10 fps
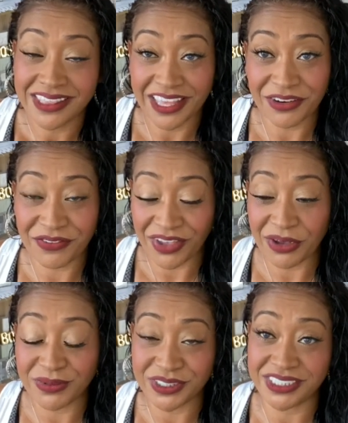that are
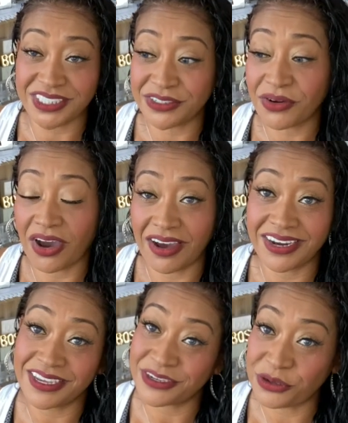available to you
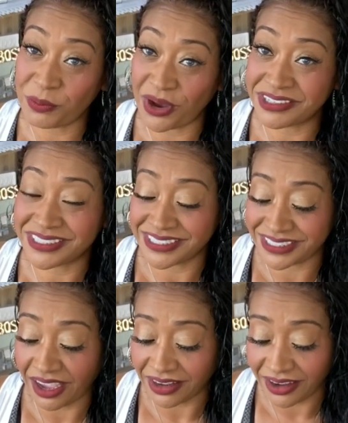on
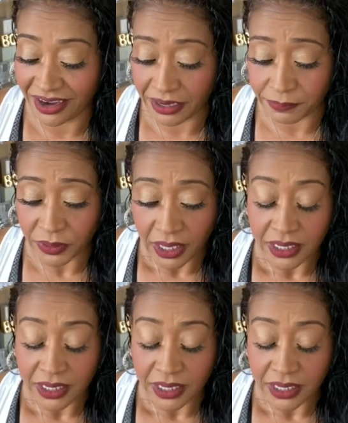coupons.com.